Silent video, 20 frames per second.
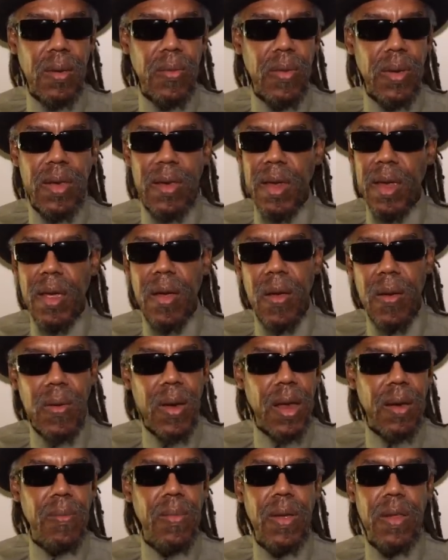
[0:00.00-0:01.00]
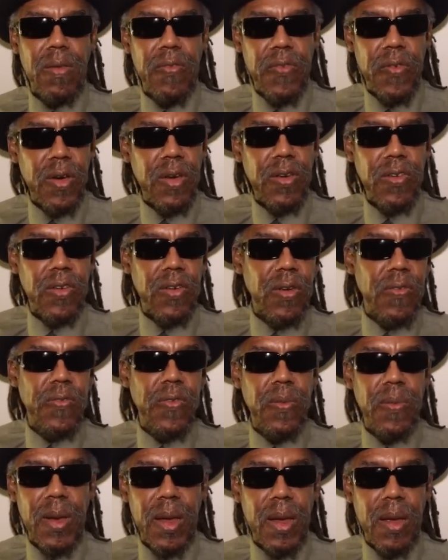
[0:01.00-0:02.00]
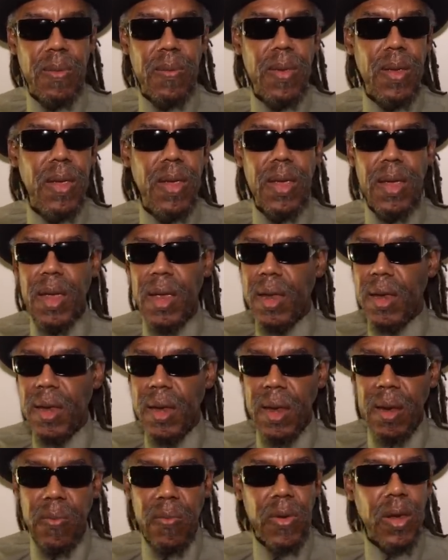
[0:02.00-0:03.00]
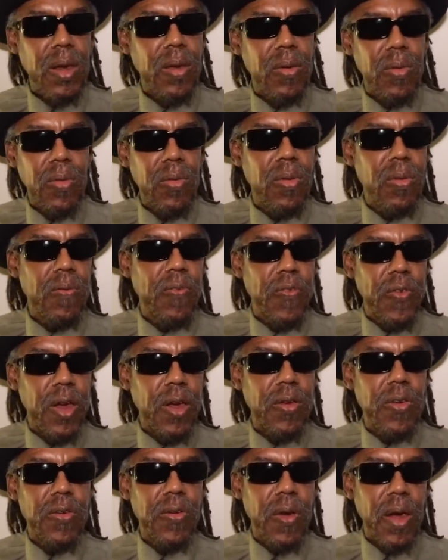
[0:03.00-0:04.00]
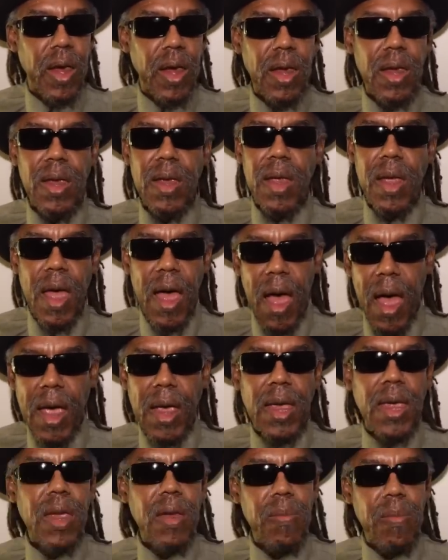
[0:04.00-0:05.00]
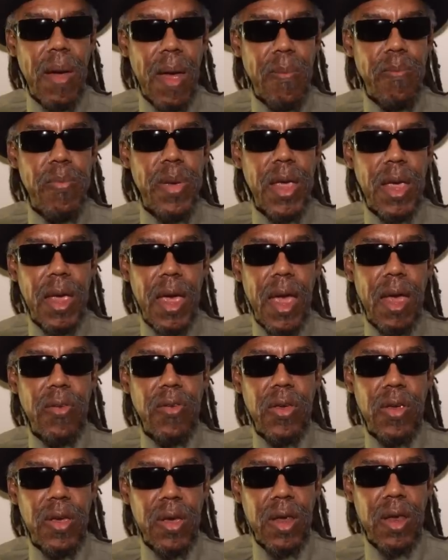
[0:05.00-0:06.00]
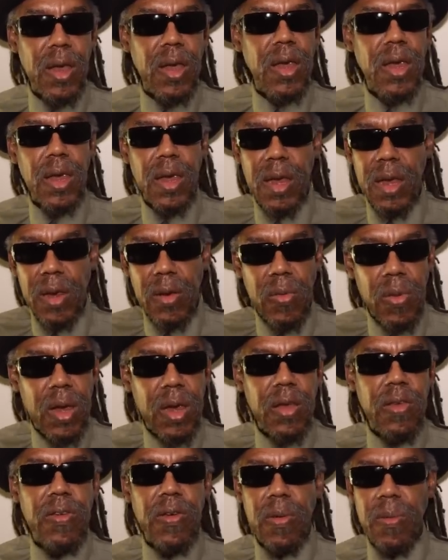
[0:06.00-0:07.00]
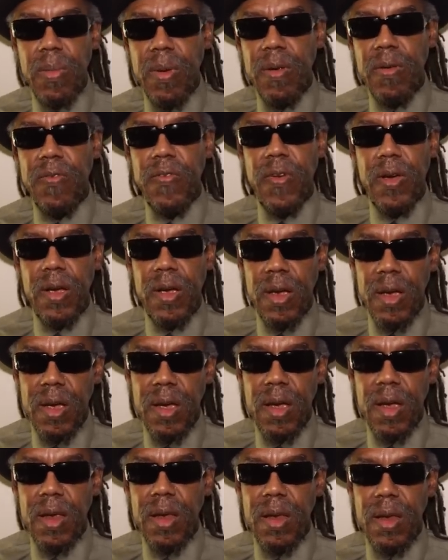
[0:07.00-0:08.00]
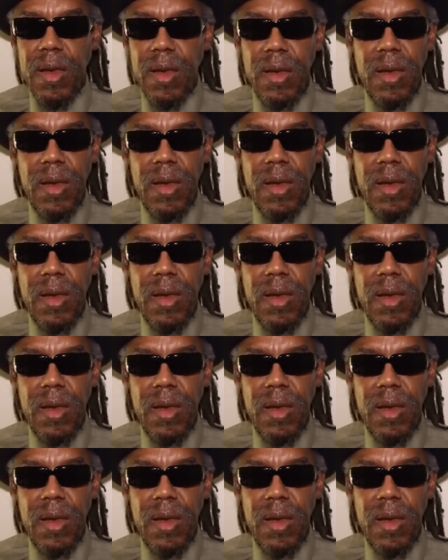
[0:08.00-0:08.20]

We take all that motherfucking shit from them. And then we could do some fair trade. I get my big ass cut. You get your motherfucking cut.